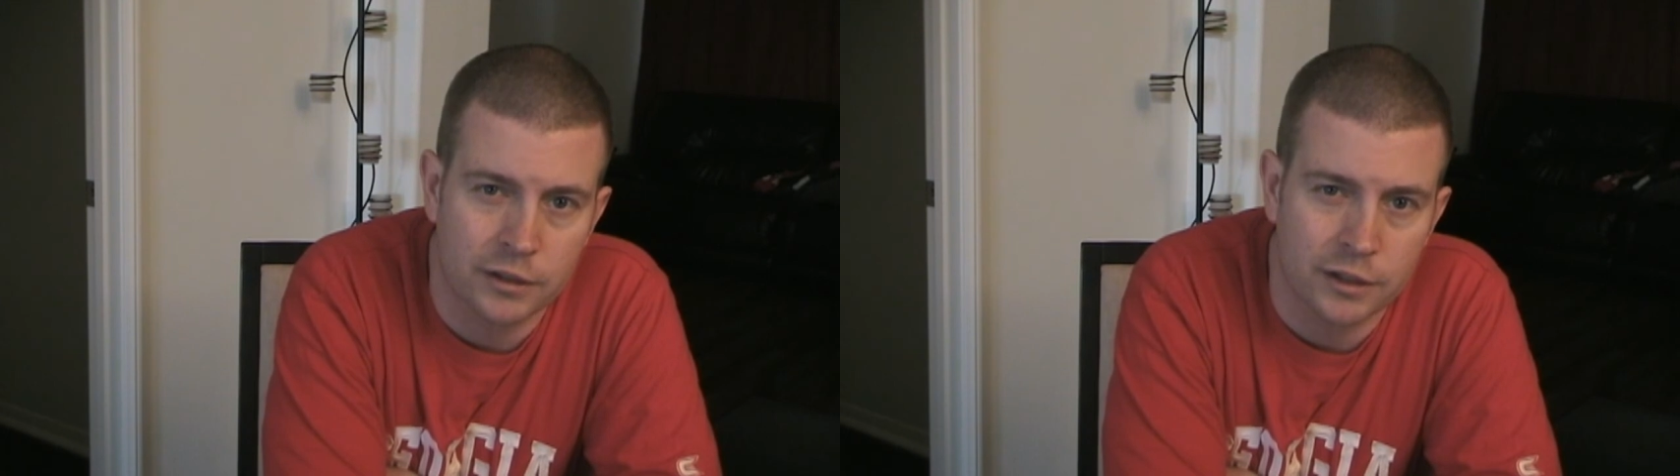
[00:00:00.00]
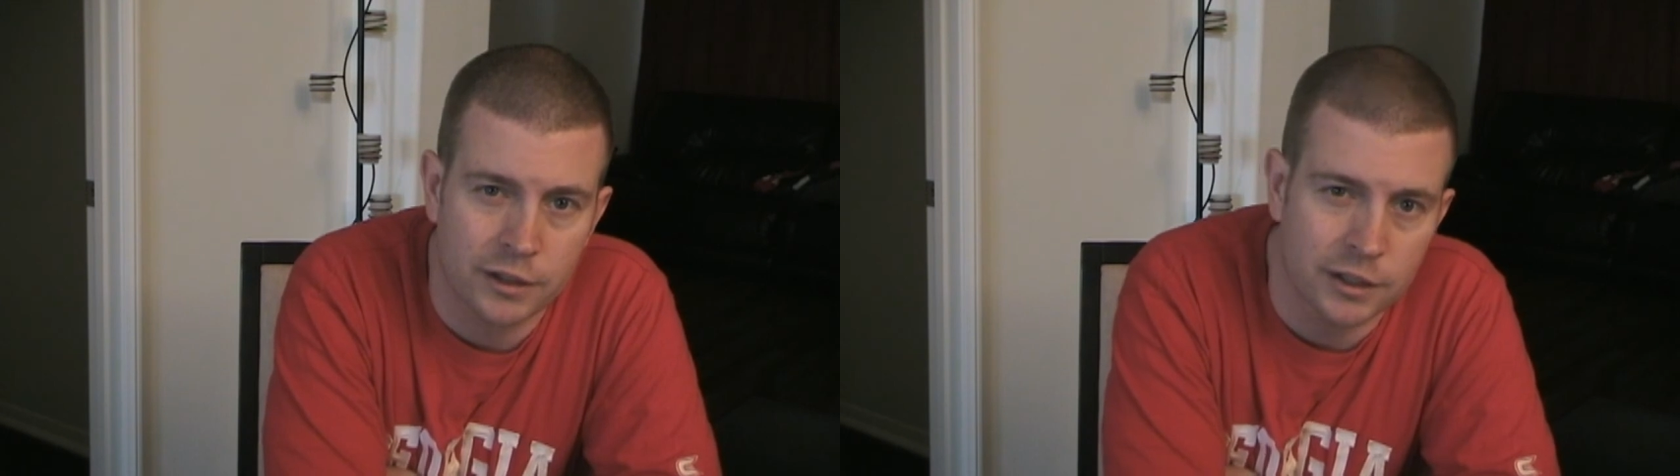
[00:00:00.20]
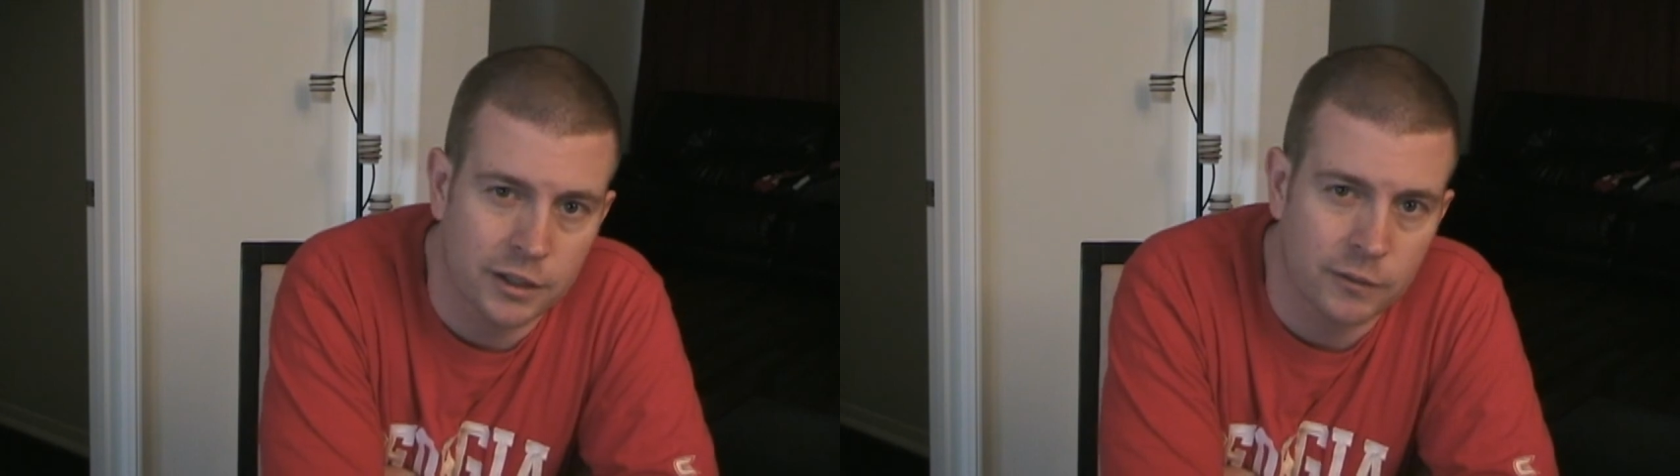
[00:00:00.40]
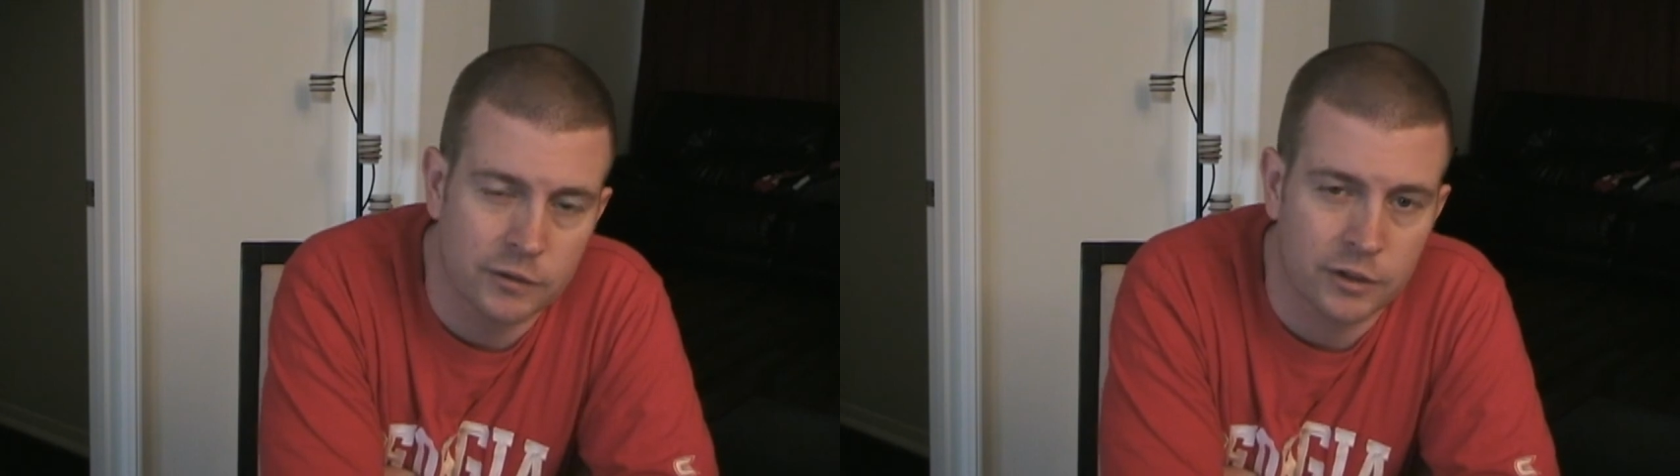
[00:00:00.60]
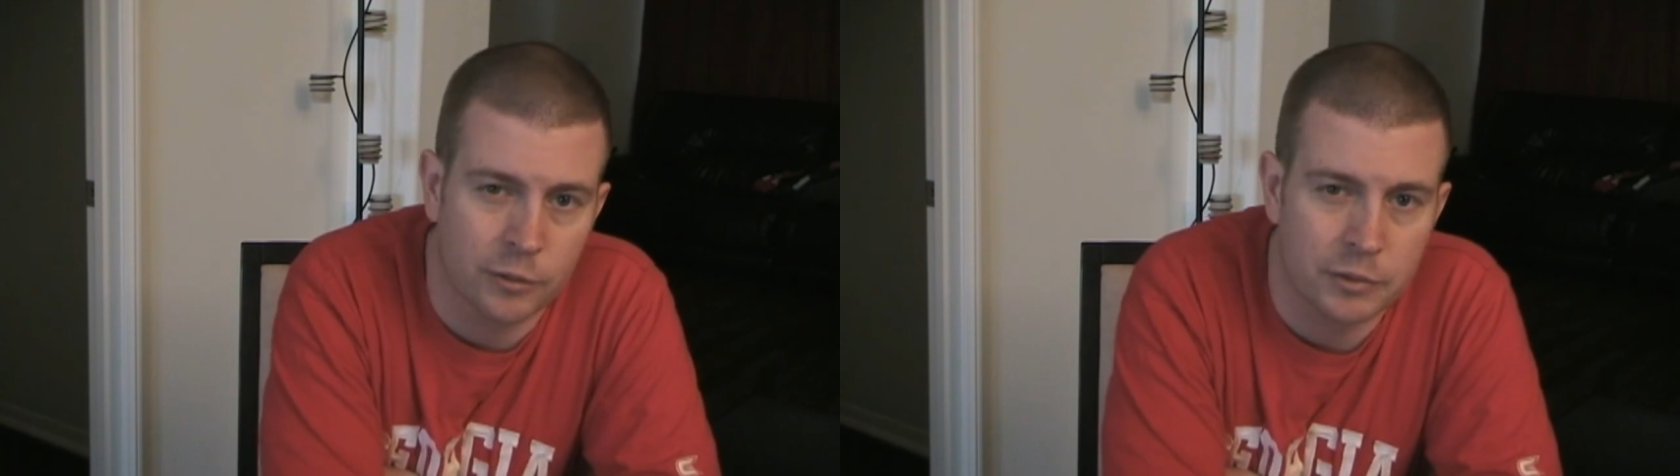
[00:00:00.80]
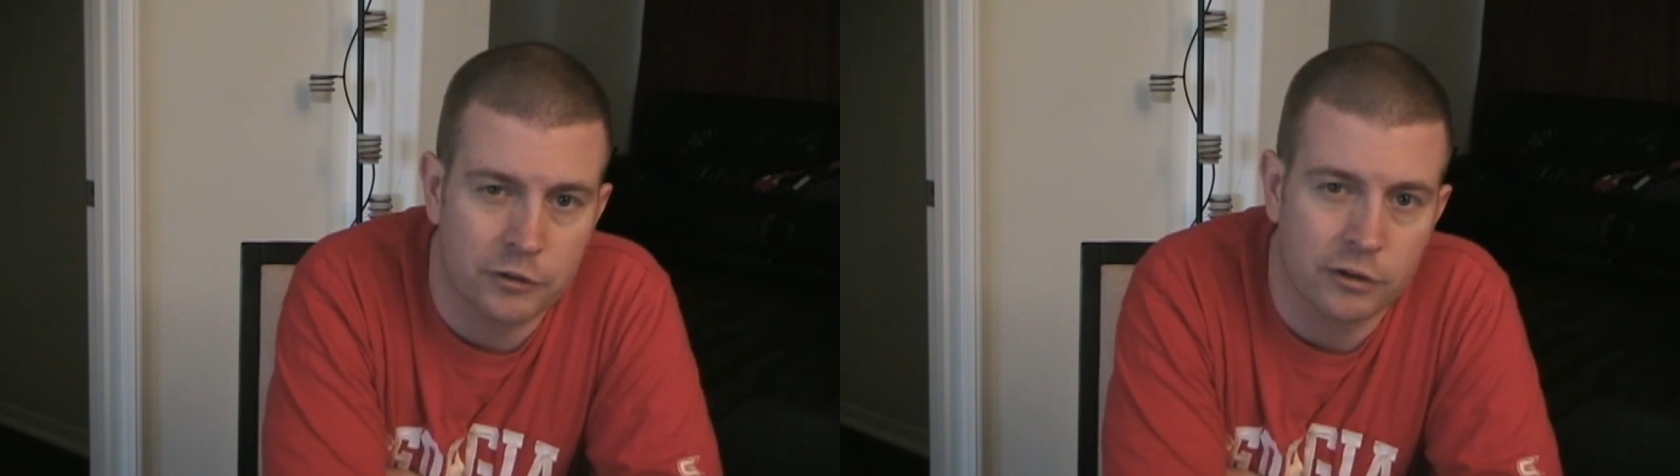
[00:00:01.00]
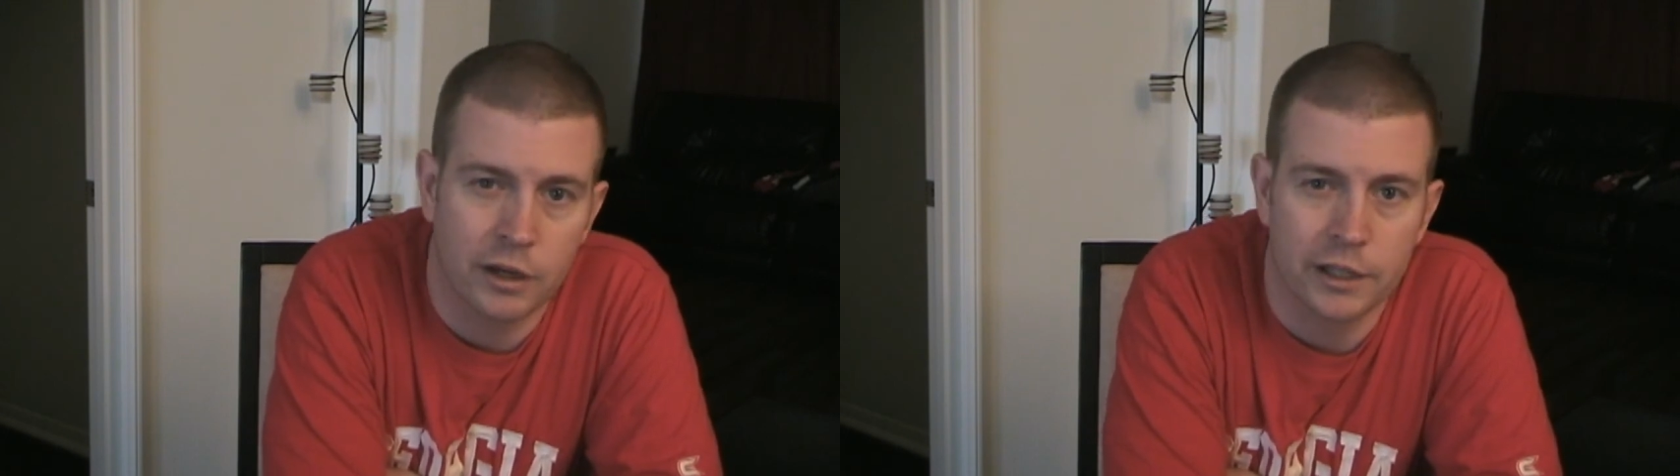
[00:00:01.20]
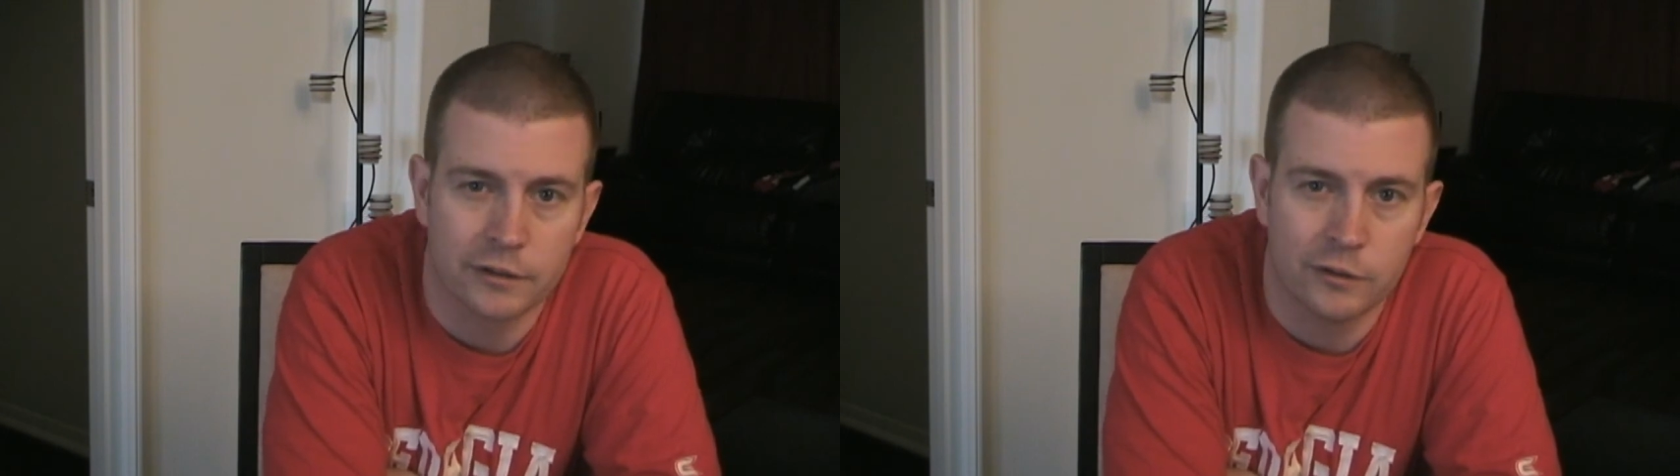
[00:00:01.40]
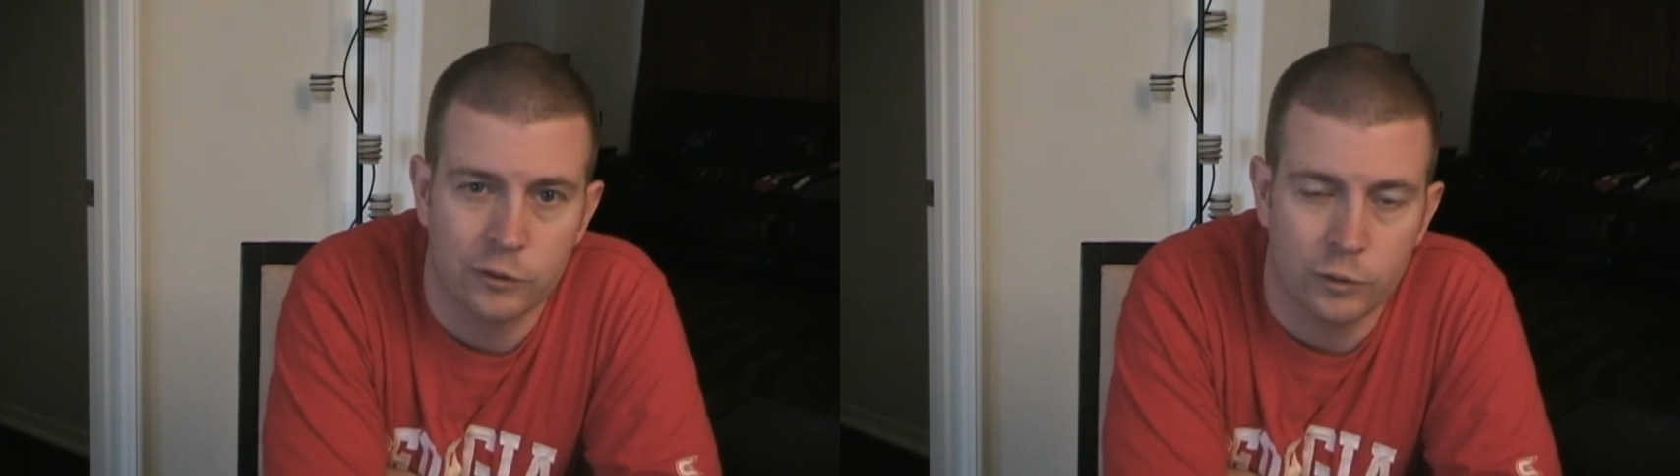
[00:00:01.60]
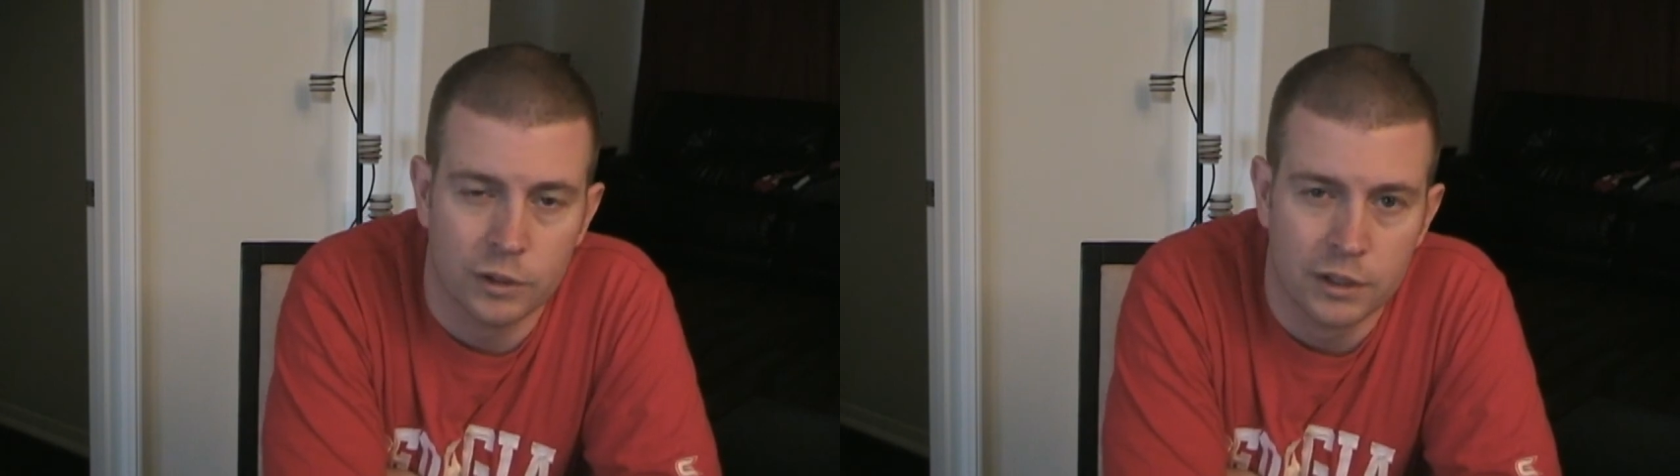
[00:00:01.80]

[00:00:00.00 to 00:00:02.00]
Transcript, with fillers: uh, which I'll be trying to do